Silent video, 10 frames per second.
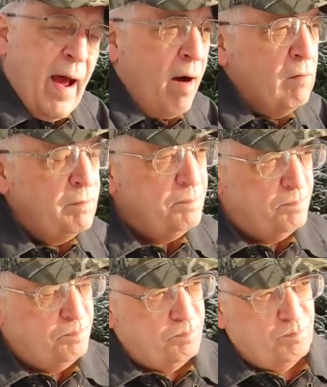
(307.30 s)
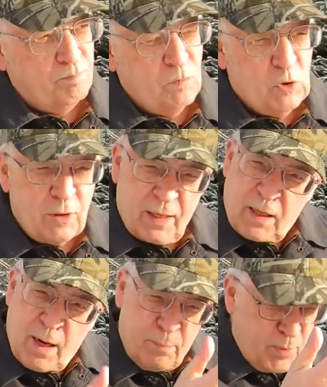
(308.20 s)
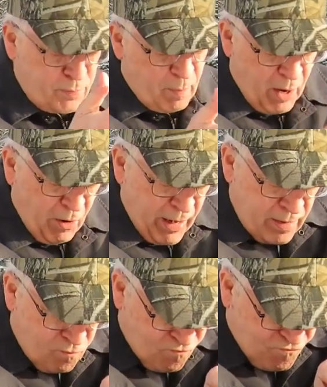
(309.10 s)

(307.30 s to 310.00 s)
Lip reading: out, took a compass bearing,